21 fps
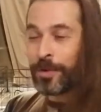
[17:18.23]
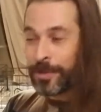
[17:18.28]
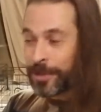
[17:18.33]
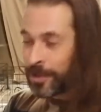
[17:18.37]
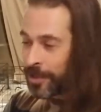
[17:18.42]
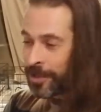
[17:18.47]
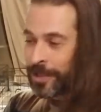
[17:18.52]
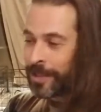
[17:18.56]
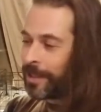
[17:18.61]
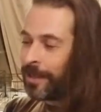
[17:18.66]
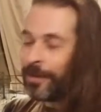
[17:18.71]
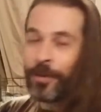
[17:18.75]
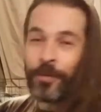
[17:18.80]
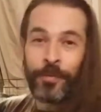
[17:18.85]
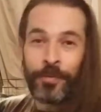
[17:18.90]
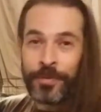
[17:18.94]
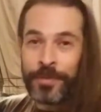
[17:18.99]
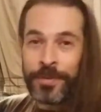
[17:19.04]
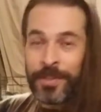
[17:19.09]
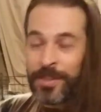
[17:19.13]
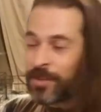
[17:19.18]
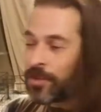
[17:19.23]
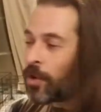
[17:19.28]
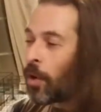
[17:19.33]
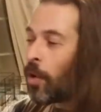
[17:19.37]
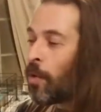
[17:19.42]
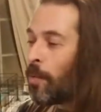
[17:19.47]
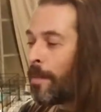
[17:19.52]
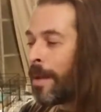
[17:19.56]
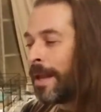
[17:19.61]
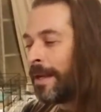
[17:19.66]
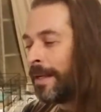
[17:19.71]
There's just, you know,
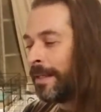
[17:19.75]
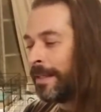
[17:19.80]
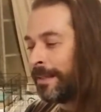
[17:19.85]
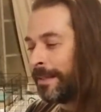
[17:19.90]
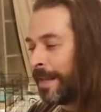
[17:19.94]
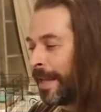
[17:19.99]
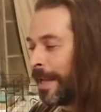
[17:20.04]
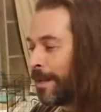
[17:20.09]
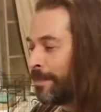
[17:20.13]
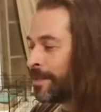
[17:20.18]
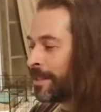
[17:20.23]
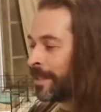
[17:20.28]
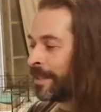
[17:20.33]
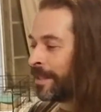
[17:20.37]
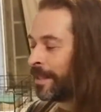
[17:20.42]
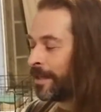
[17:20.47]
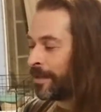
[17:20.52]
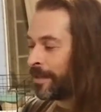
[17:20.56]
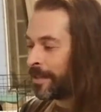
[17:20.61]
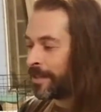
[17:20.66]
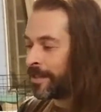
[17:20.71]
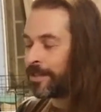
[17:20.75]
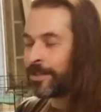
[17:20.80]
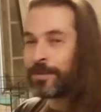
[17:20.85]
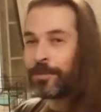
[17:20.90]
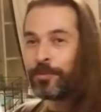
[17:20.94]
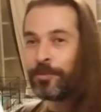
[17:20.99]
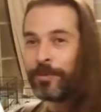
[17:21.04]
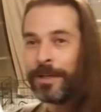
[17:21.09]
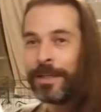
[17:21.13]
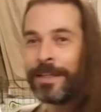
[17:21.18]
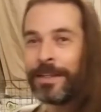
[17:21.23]
so many names in here. This is a
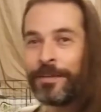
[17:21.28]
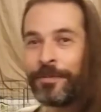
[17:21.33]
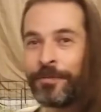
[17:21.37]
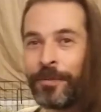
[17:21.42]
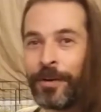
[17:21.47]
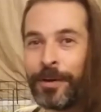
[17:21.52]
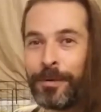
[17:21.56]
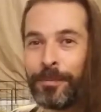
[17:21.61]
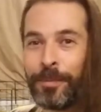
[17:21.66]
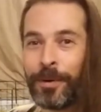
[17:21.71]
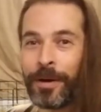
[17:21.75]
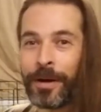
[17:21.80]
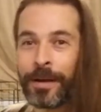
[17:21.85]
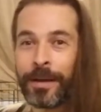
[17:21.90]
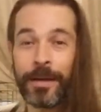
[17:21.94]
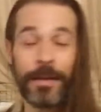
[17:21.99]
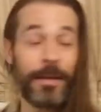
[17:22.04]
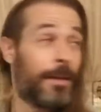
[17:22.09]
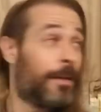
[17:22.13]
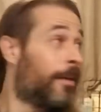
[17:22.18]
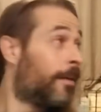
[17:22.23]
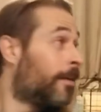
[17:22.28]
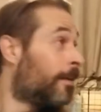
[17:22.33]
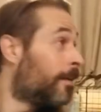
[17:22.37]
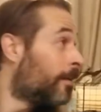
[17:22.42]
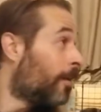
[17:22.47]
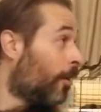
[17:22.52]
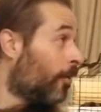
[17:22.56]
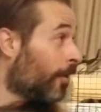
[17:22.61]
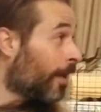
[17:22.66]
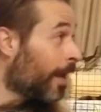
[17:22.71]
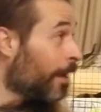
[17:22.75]
really fun book.
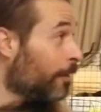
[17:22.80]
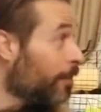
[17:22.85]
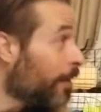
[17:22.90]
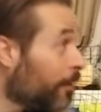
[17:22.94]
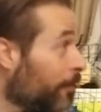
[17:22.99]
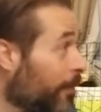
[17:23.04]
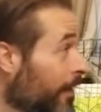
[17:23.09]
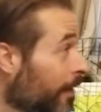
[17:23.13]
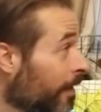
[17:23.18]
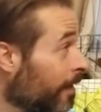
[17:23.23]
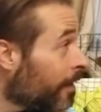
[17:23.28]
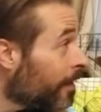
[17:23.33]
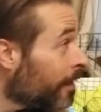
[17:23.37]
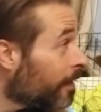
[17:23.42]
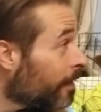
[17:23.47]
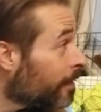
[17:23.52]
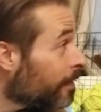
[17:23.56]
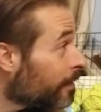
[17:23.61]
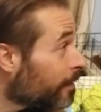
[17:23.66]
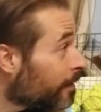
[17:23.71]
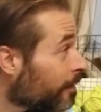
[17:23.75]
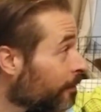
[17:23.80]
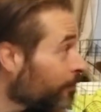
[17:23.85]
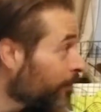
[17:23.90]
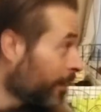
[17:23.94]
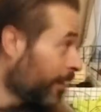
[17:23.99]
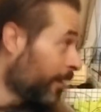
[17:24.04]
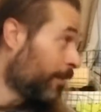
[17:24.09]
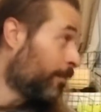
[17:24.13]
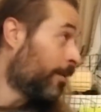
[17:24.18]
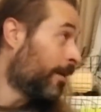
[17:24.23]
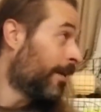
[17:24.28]
Okay, BB.
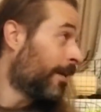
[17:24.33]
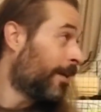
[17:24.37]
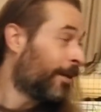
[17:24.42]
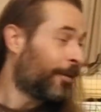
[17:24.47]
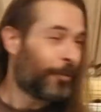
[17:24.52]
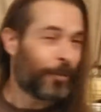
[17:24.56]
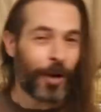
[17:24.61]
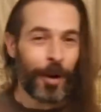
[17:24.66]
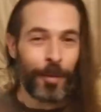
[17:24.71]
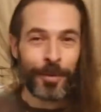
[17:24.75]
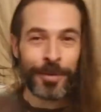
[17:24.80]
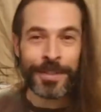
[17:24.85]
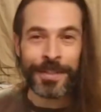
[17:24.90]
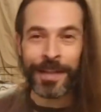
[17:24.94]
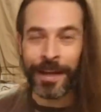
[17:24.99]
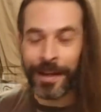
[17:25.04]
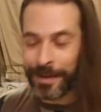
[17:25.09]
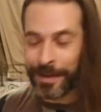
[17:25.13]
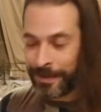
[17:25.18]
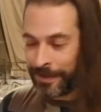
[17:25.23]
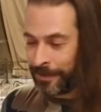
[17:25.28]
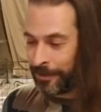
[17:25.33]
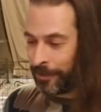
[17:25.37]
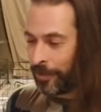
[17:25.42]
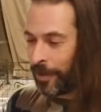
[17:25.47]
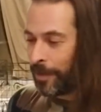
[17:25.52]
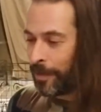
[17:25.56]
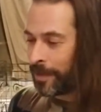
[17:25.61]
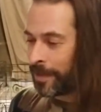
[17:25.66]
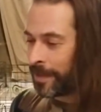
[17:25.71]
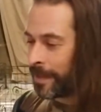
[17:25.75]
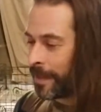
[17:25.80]
BB. We're almost done. We're
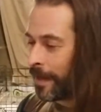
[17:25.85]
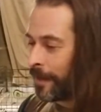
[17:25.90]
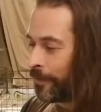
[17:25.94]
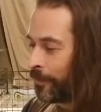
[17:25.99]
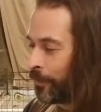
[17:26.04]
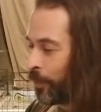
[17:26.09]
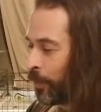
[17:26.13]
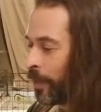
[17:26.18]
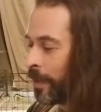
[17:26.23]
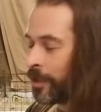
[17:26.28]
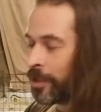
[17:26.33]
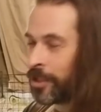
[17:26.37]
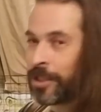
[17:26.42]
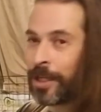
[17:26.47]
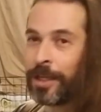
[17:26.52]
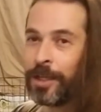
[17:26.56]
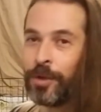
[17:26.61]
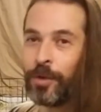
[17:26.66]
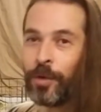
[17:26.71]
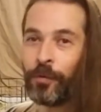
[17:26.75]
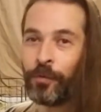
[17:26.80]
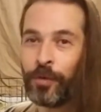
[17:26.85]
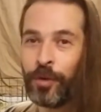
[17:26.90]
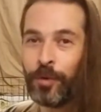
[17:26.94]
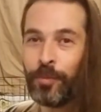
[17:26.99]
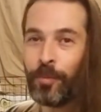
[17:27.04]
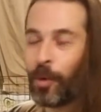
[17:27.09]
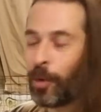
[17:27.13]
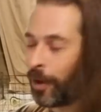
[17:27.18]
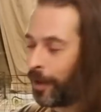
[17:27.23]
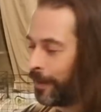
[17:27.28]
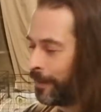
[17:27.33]
almost done. We're just going to do a few
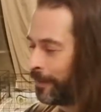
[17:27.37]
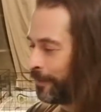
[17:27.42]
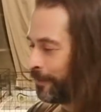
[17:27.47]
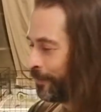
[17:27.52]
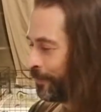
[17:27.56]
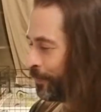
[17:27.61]
more.